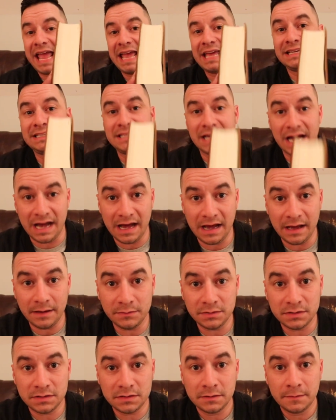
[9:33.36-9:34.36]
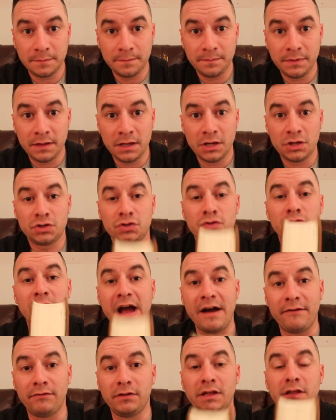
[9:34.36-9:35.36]
and times,
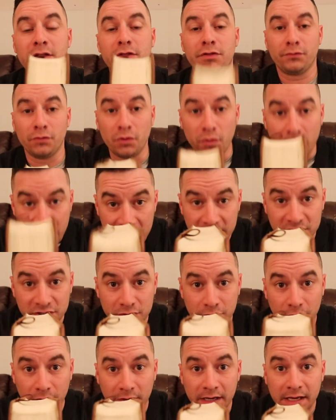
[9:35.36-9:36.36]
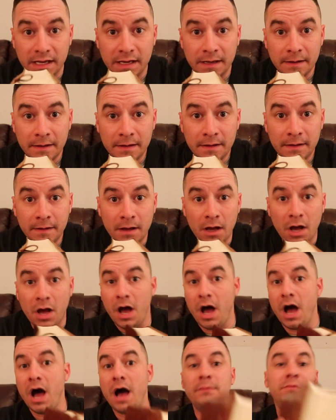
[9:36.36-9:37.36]
traveling through history
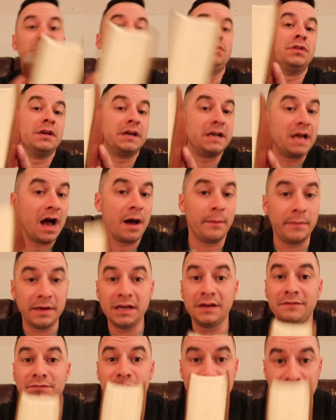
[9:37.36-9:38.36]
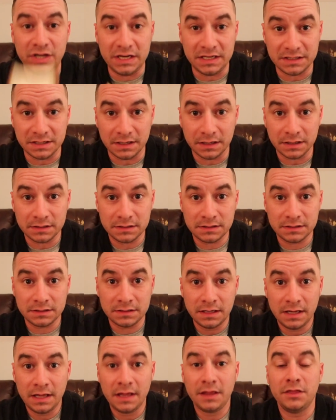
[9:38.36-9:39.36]
up to the coming of Jesus,
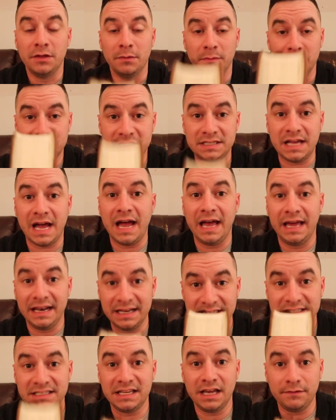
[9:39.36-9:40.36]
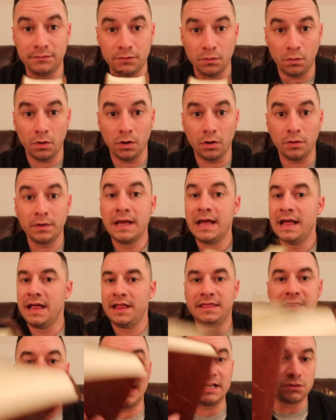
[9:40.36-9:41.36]
the Messiah, to save the world.
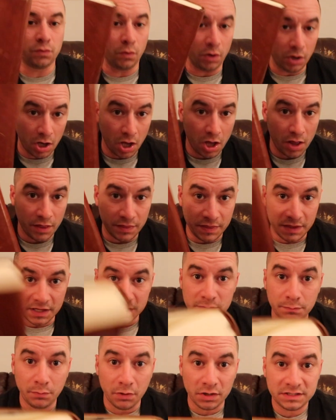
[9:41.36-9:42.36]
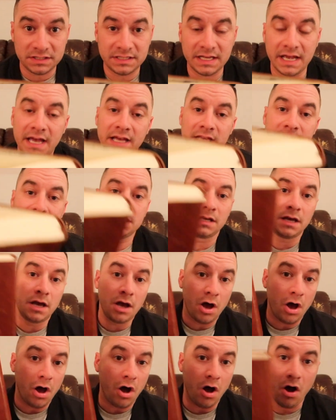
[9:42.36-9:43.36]
That's what this book says
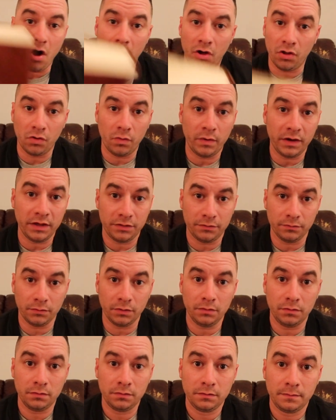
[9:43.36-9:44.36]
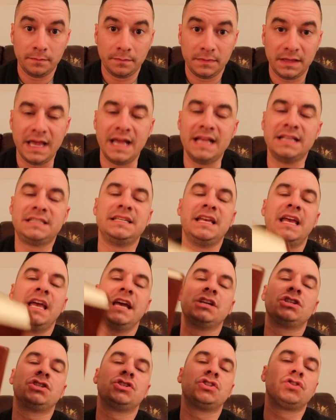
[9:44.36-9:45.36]
all the way through. It's
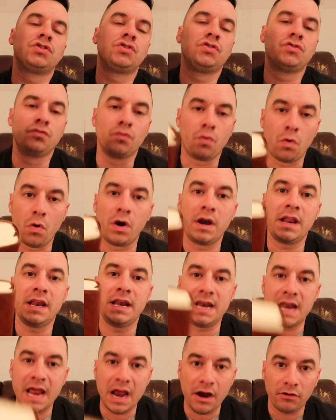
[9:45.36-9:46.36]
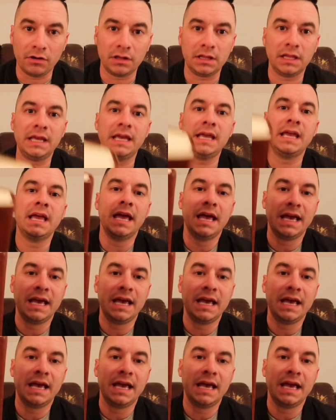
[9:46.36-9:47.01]
extraordinarily